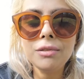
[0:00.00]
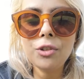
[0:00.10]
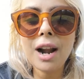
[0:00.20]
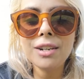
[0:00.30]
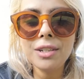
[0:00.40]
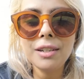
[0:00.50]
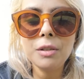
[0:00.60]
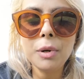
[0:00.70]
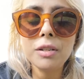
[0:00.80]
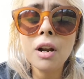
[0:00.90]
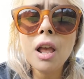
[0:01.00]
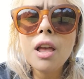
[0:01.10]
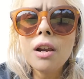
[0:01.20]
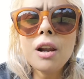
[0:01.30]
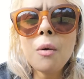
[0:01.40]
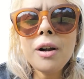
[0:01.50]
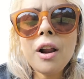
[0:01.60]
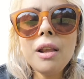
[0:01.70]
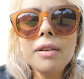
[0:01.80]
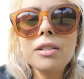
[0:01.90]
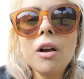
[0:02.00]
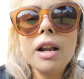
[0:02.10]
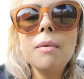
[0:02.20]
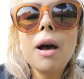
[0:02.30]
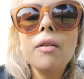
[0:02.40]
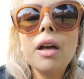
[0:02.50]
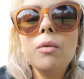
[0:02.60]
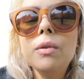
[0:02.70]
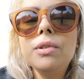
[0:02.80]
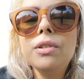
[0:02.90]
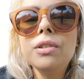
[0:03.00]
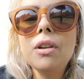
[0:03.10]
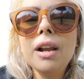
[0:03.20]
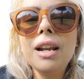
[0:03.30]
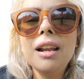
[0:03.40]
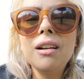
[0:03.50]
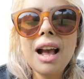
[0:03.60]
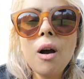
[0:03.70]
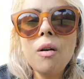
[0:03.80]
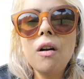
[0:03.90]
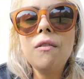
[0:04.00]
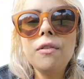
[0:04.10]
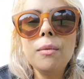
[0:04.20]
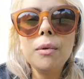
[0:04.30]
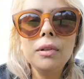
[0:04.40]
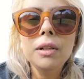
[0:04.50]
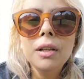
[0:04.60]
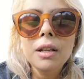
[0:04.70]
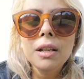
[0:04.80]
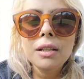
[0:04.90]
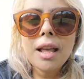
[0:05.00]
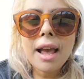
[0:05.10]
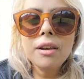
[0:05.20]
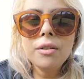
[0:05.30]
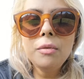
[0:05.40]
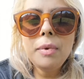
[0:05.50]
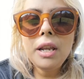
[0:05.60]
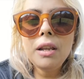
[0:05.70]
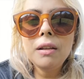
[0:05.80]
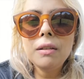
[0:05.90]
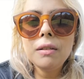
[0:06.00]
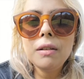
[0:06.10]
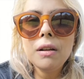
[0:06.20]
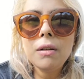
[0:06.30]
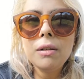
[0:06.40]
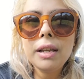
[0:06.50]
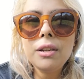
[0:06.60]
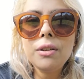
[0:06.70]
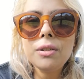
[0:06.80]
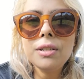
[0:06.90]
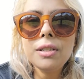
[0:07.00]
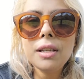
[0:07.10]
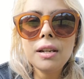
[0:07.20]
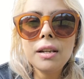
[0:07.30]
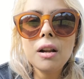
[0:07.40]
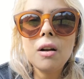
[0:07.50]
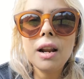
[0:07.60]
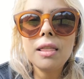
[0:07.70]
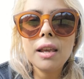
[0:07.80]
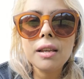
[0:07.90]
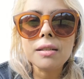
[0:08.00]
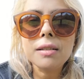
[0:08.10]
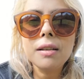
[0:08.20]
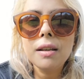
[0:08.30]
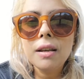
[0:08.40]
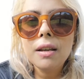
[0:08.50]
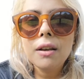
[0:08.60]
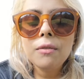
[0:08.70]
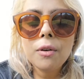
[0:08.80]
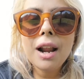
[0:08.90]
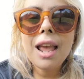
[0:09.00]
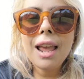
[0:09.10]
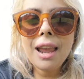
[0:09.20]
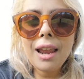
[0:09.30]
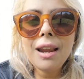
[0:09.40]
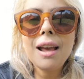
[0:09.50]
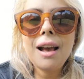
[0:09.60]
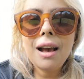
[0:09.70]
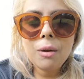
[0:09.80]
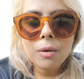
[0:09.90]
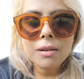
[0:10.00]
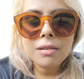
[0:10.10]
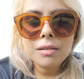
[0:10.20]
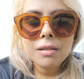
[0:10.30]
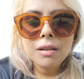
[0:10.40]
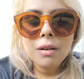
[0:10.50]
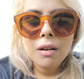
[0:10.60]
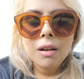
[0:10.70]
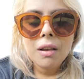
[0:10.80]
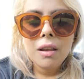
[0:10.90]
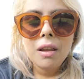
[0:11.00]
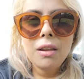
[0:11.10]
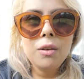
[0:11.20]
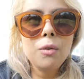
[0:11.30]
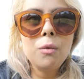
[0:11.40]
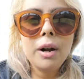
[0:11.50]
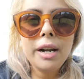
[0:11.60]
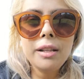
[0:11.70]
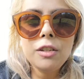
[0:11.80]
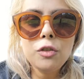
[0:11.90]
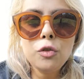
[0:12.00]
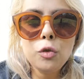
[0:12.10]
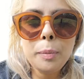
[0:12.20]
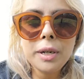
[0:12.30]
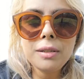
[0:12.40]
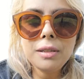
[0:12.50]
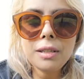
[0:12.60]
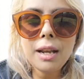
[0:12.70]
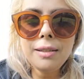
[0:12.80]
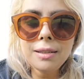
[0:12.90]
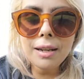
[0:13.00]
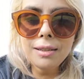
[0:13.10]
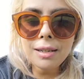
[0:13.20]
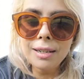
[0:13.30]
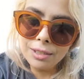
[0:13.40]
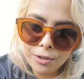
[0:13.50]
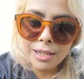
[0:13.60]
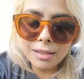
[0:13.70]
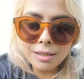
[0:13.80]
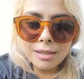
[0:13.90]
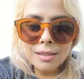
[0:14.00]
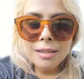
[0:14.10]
trashing this person. No, we're not even talking about that. We were just talking like how uncomfortable that could be. Like you're seated on a desk for 8 hours and you're wearing this super tight dress,